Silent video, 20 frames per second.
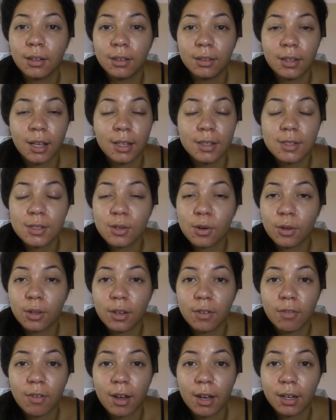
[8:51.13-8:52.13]
that's totally
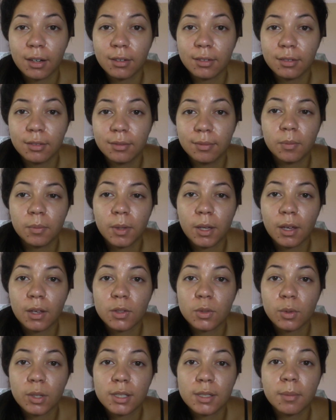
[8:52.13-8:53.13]
fine,
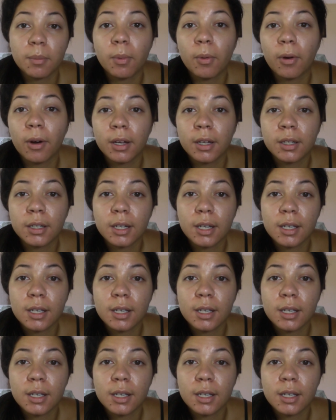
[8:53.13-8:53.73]
because what's important